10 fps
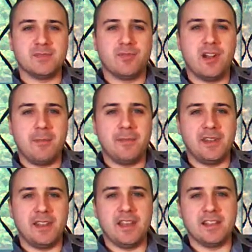as
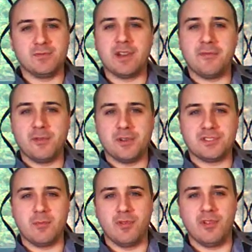prominent as when I
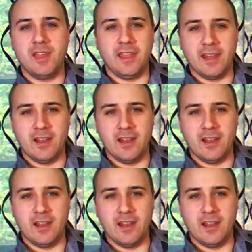first started playing,